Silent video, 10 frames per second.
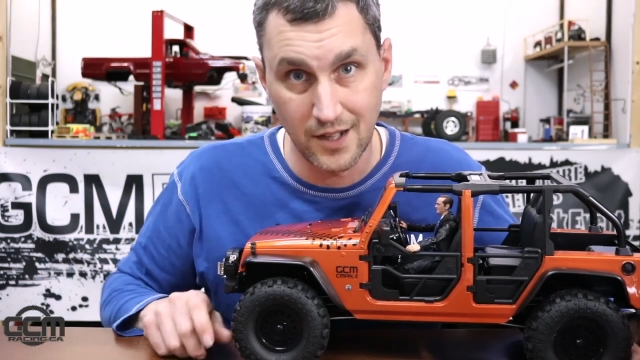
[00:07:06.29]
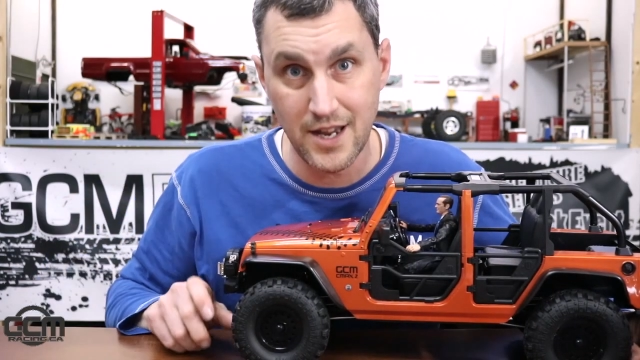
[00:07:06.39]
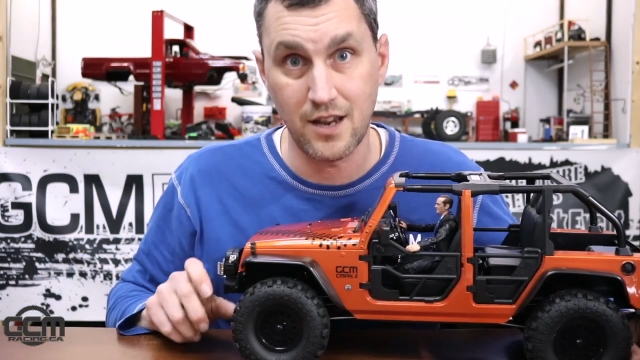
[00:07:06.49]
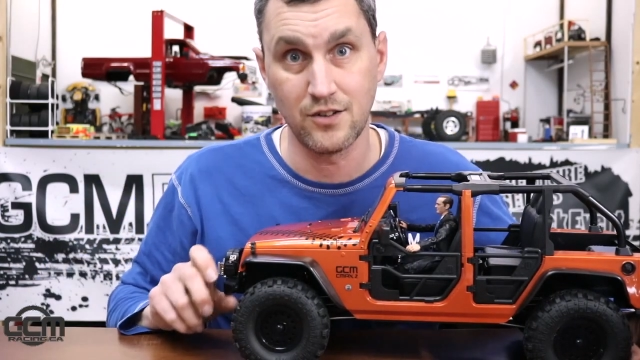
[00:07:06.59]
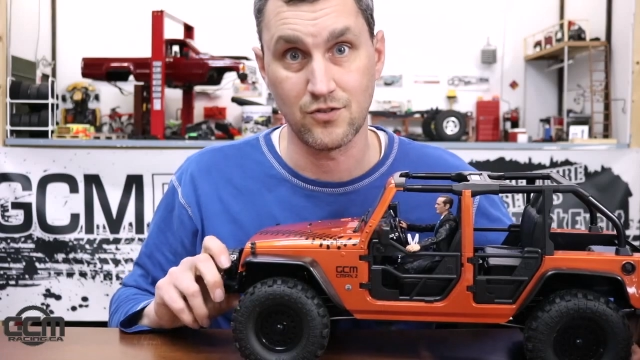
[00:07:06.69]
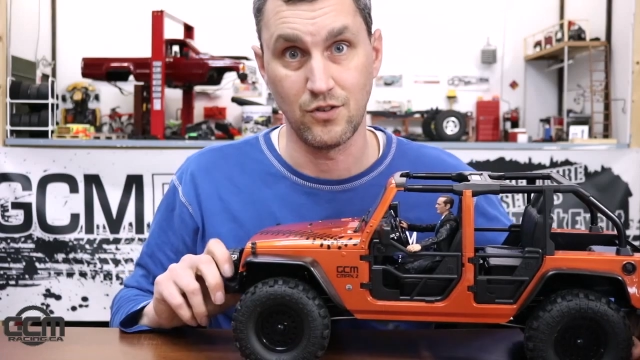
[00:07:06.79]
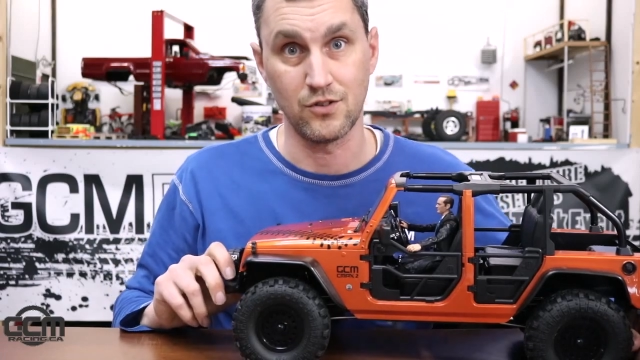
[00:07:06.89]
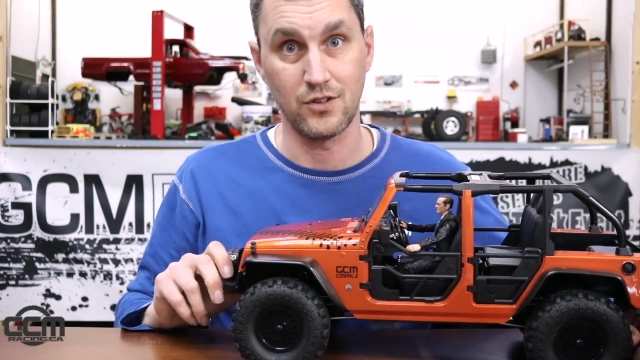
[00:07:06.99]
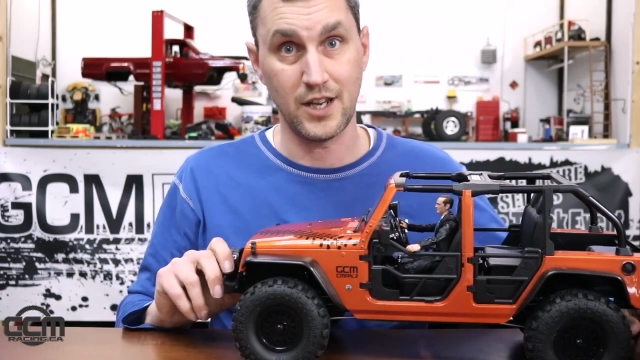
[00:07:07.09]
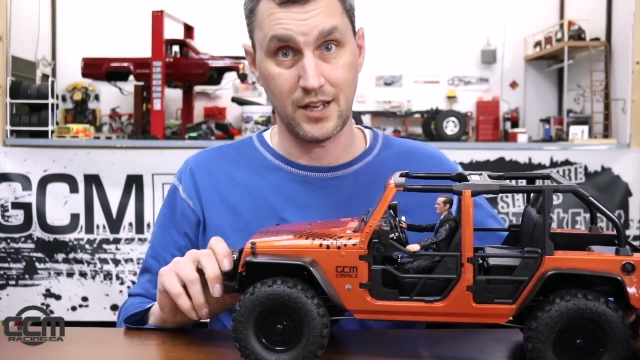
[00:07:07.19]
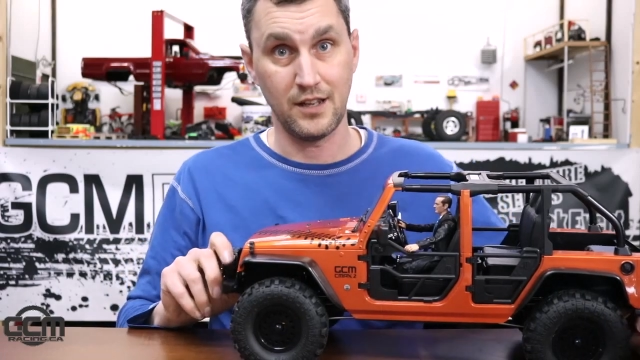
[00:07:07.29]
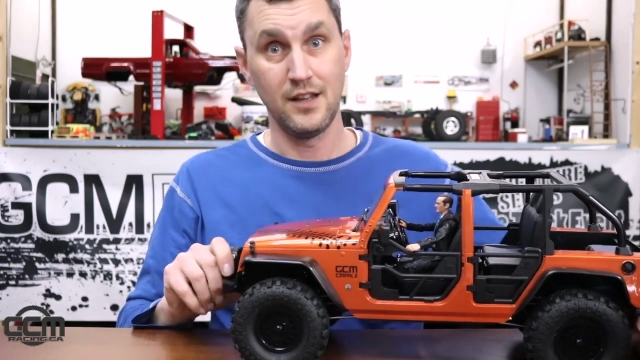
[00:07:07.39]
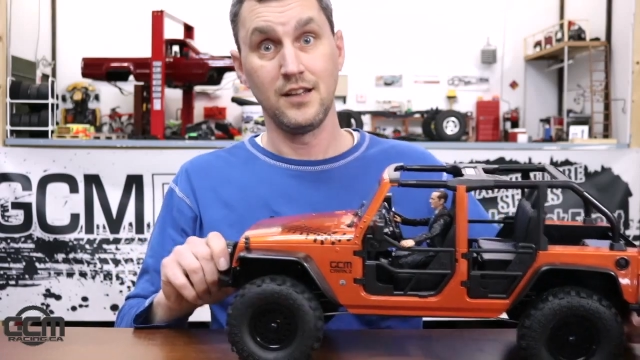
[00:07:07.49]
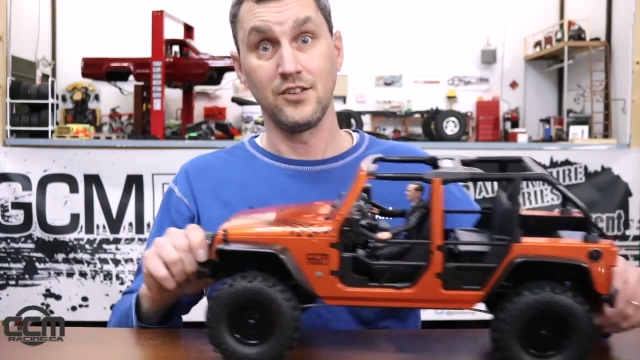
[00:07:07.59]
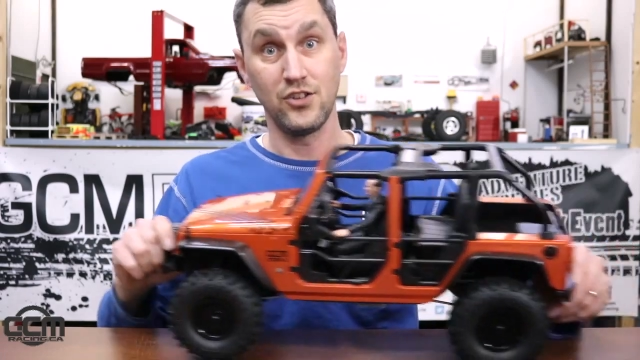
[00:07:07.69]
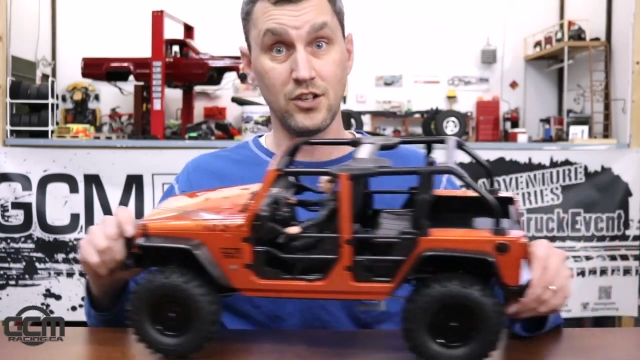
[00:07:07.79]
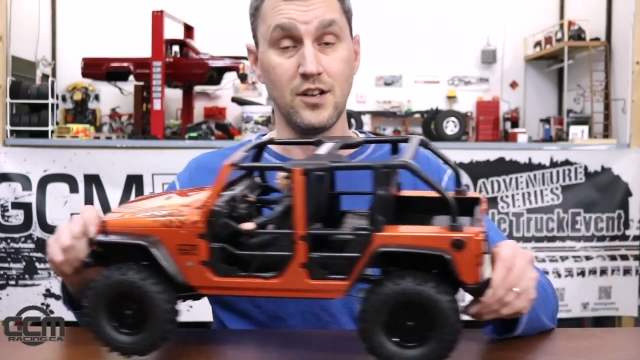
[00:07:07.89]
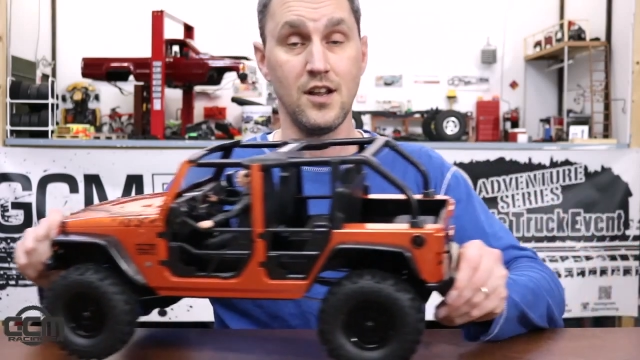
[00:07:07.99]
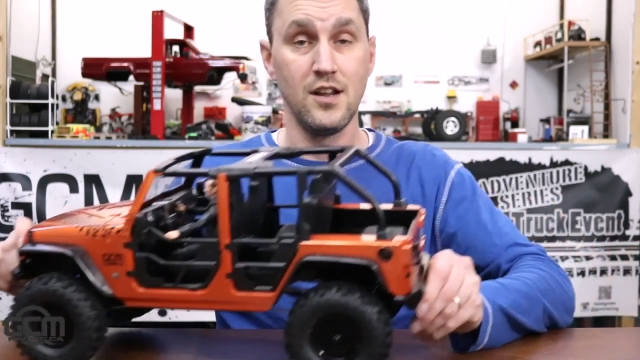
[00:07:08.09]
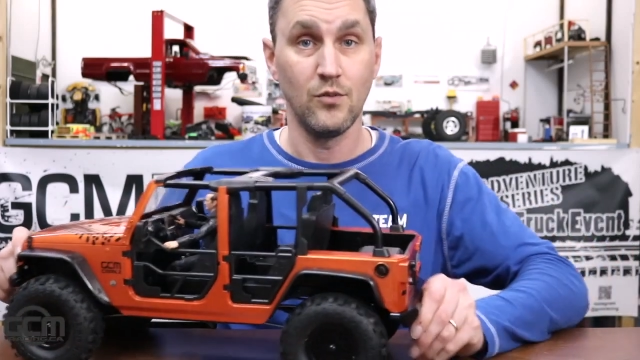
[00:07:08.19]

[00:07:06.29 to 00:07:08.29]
light controller. Like, good.